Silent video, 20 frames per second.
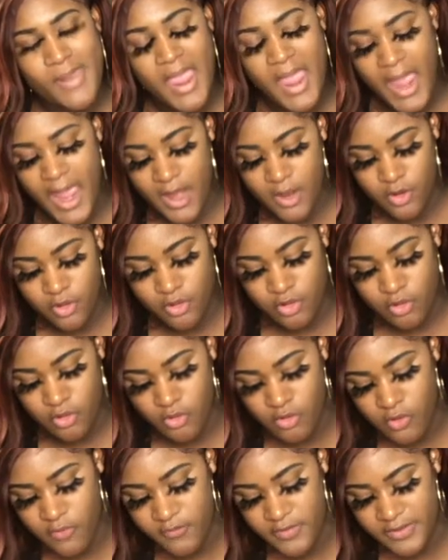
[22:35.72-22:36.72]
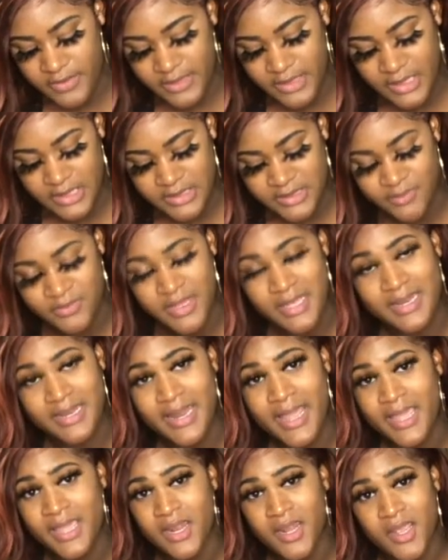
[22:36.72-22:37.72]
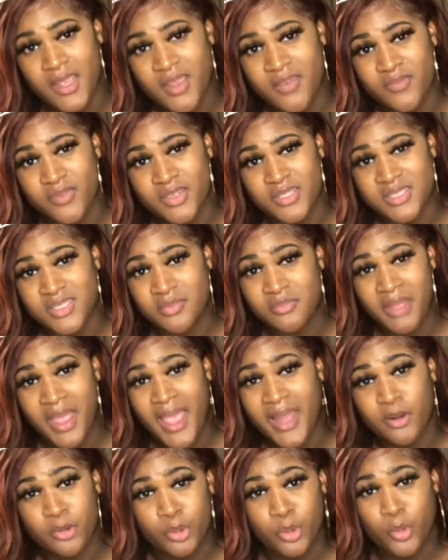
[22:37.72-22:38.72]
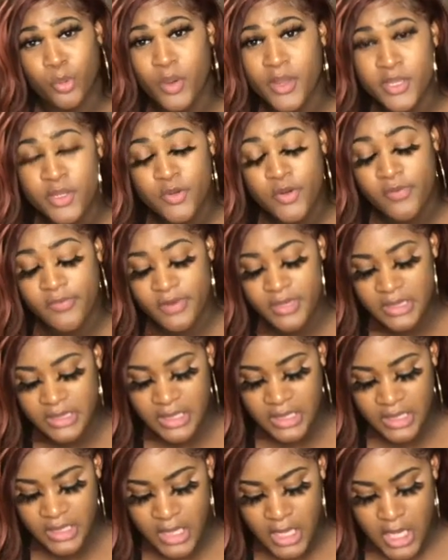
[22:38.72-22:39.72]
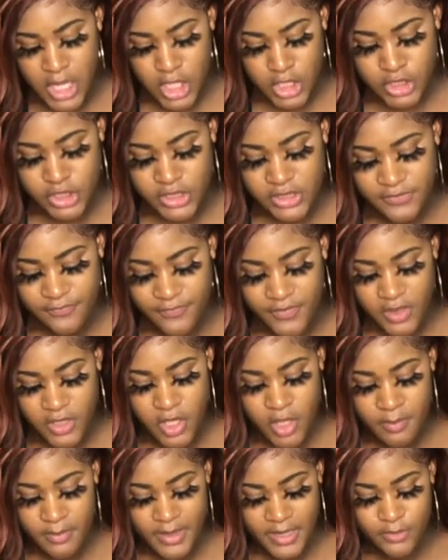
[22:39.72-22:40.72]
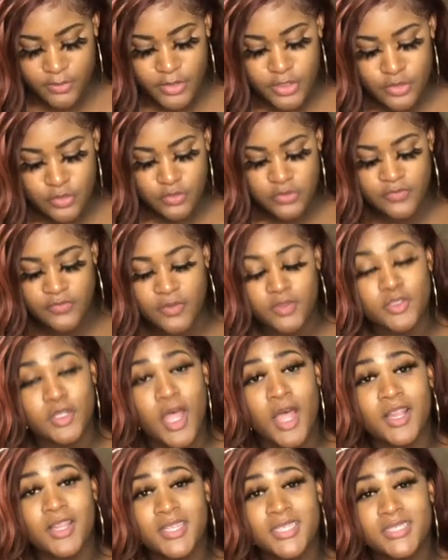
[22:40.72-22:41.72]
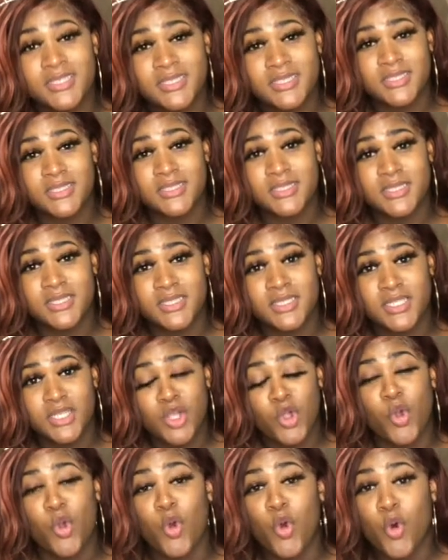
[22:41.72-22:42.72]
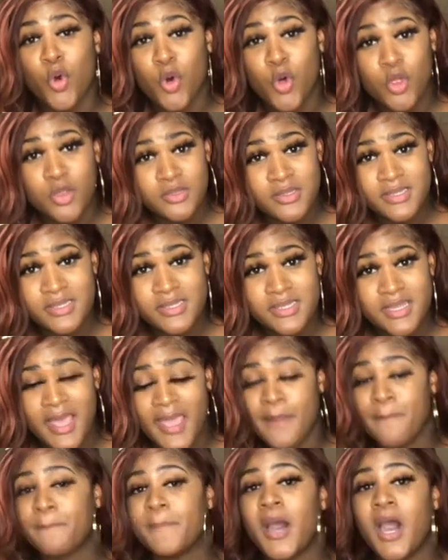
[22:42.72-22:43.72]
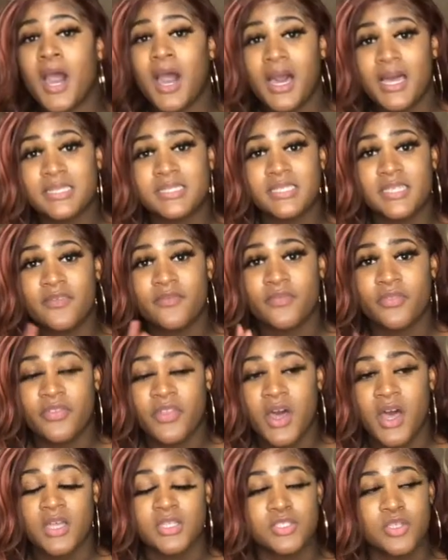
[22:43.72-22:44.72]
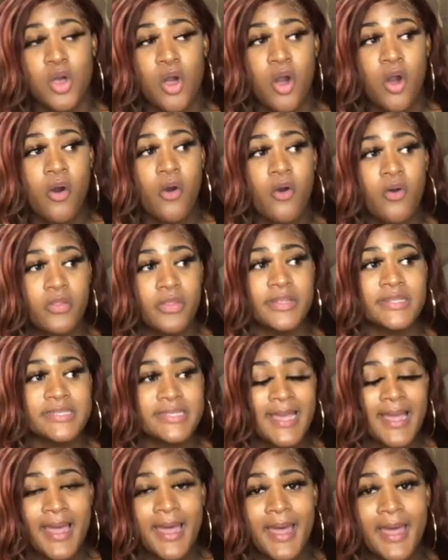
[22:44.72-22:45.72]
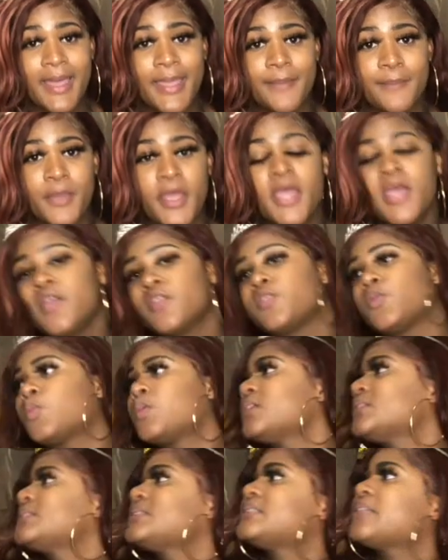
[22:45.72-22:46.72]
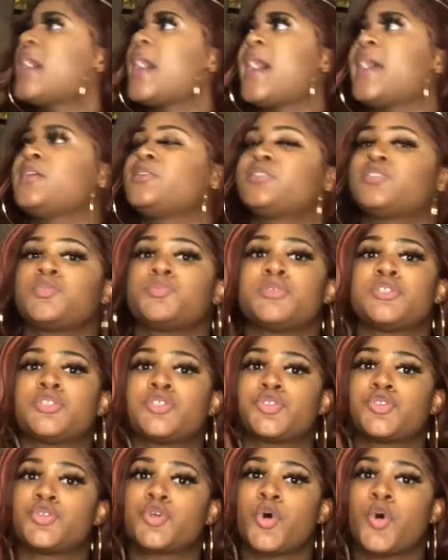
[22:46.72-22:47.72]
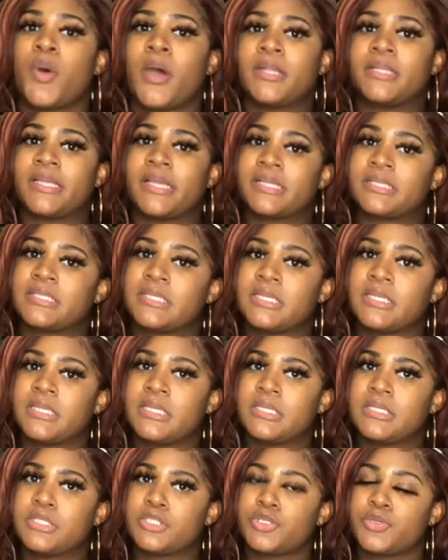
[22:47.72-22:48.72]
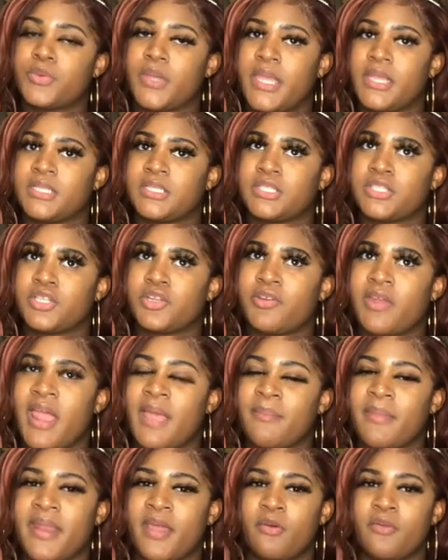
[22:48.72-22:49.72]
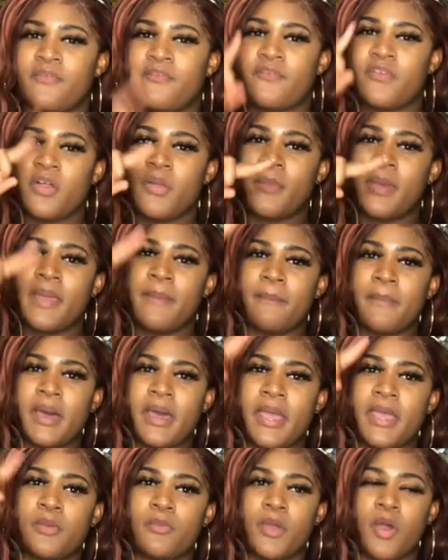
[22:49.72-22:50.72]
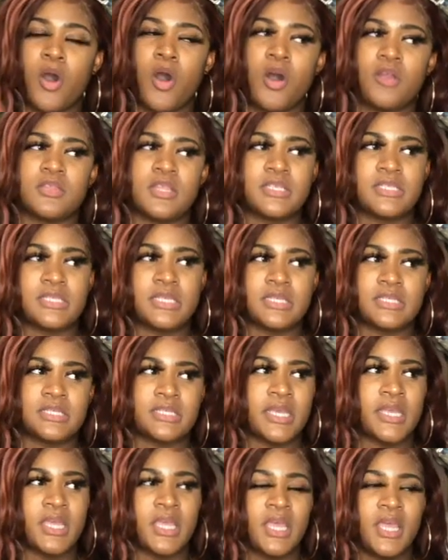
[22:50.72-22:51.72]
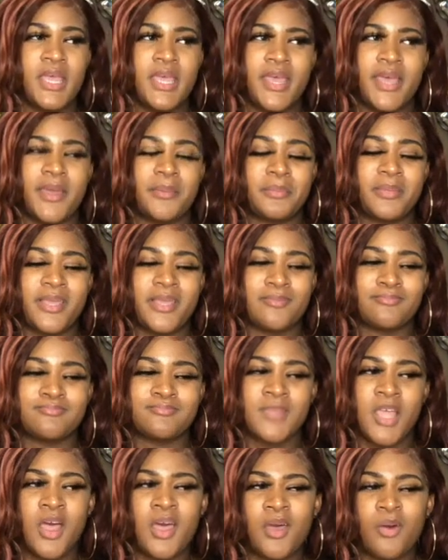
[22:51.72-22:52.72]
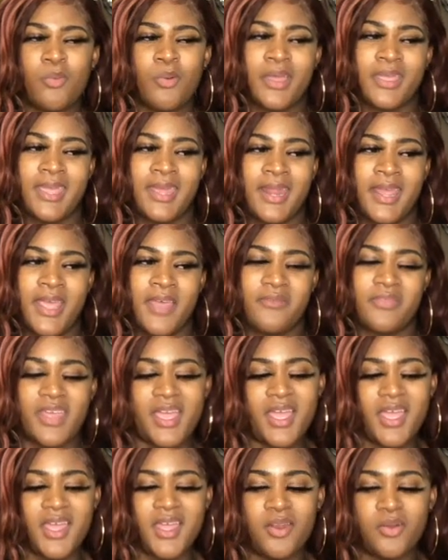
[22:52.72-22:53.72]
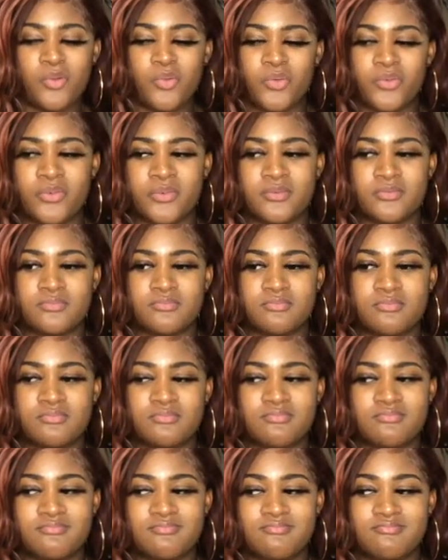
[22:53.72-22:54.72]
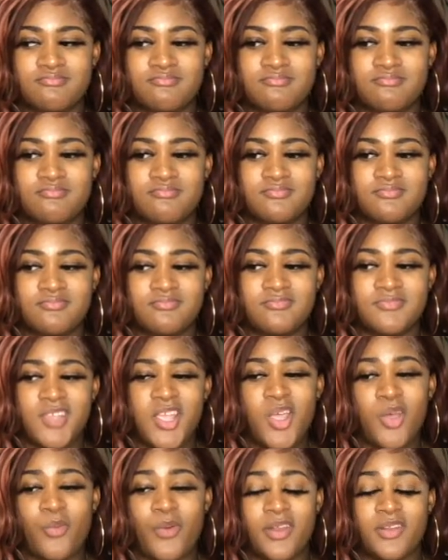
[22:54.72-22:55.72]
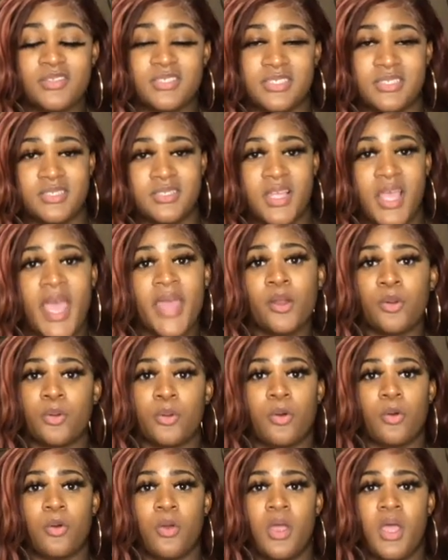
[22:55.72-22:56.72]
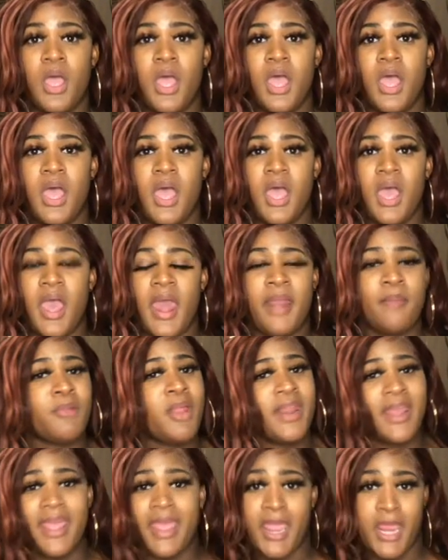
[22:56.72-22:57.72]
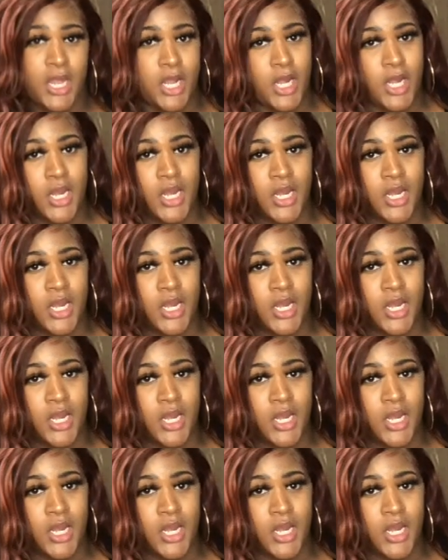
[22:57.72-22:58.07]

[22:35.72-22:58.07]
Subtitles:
I don't know, overthinking something negative or something, I don't know what you overthink, just fill your mind with useful knowledge, goals, and positive thoughts all the time. The worst is that I used to be so addicted to Instagram, and I would fill my mind with all these things, like, I'm like, why can't I have that? Or, why does she, I don't know. And I'm not a hater.